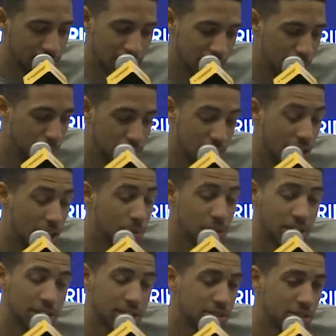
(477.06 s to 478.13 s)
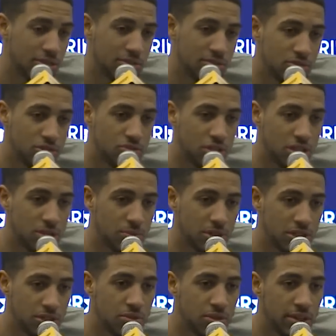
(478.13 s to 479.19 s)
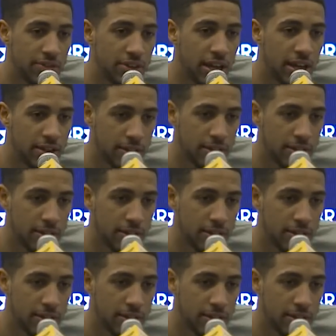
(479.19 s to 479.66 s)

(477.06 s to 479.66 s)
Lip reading: he puts a lot of work in, so just trusting what he's doing every day.